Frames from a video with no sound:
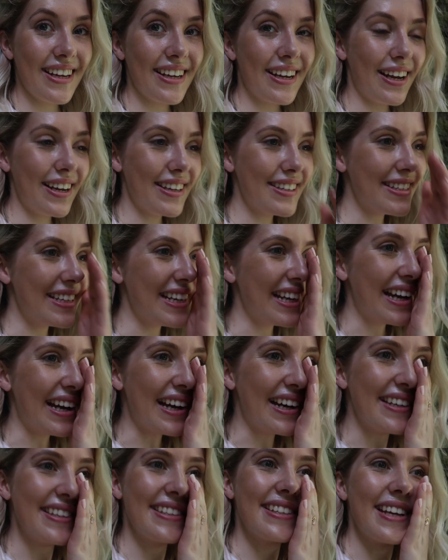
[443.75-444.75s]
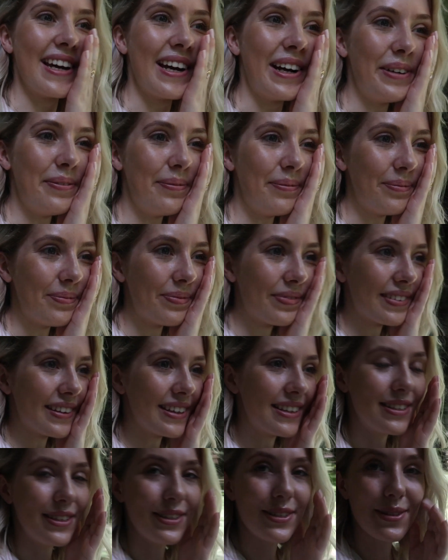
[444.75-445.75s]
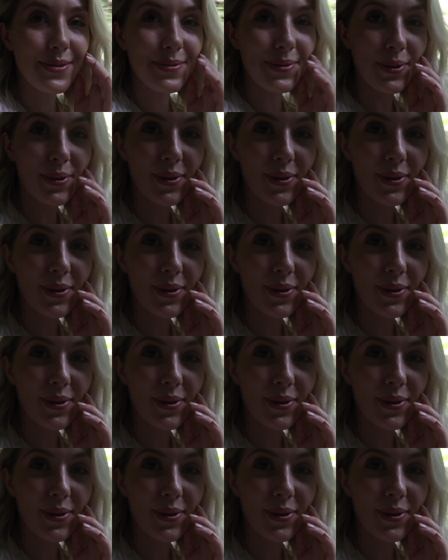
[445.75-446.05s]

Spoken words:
Kirsty has just